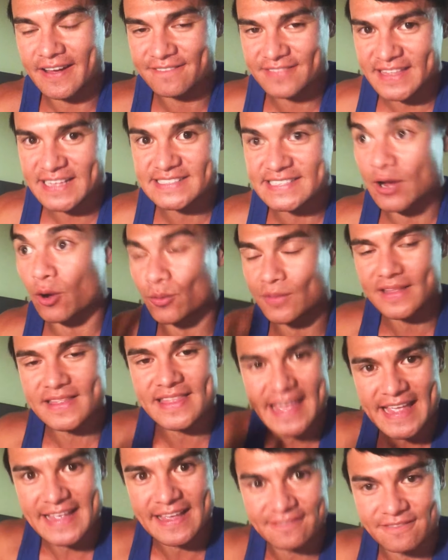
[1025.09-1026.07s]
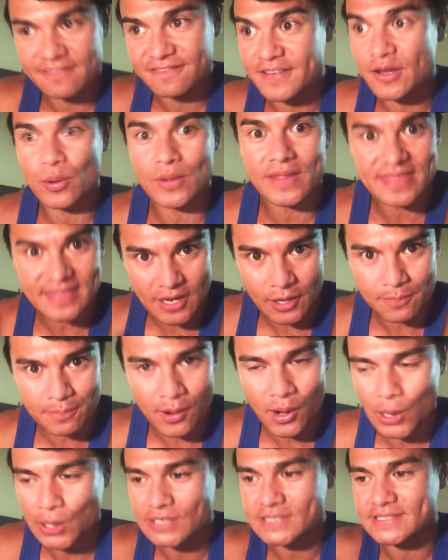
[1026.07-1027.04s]
of things that only they can fulfill in their
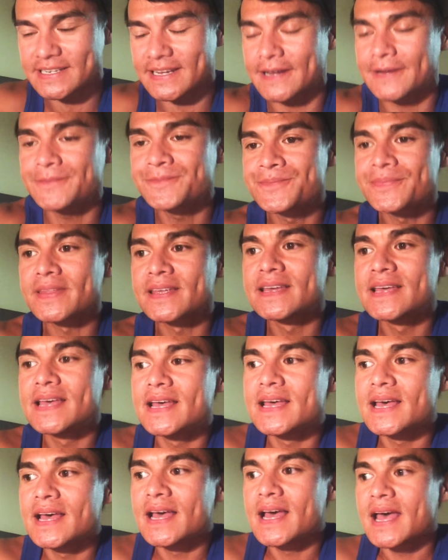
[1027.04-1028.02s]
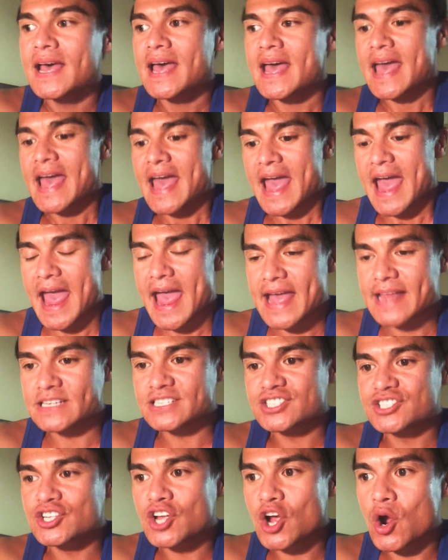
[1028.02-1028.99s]
part, yeah?
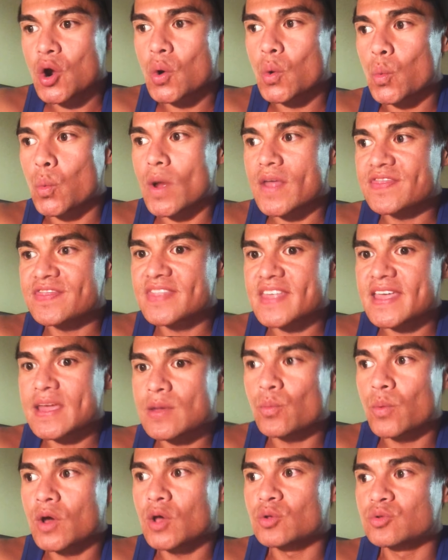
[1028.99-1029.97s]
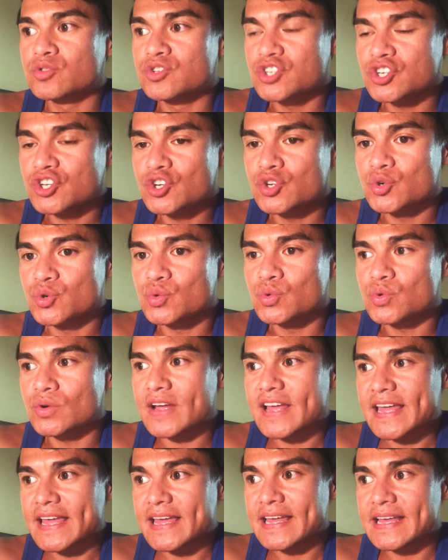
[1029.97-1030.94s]
And so what they will
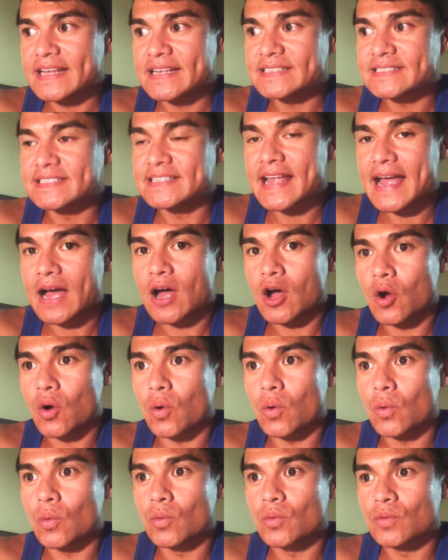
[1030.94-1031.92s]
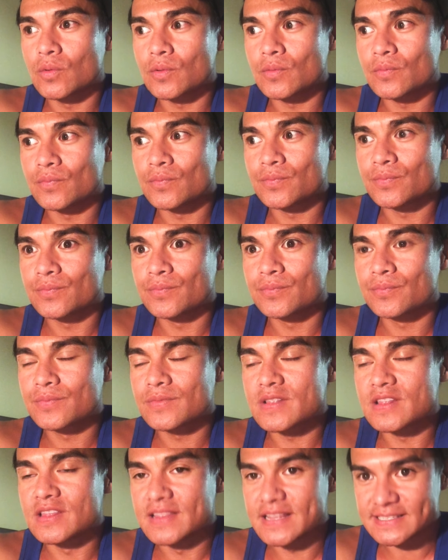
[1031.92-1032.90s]
do is now
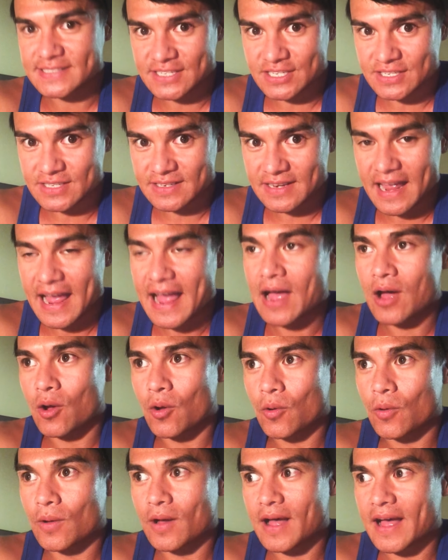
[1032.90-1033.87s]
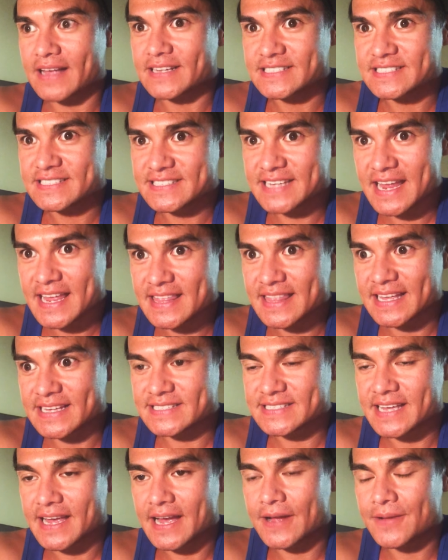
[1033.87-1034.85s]
listen how I say
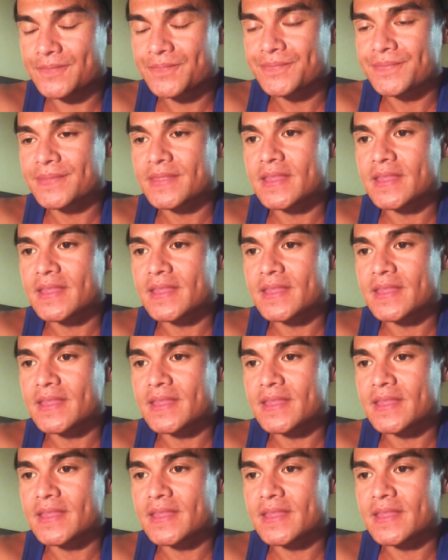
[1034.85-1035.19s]
this, yeah?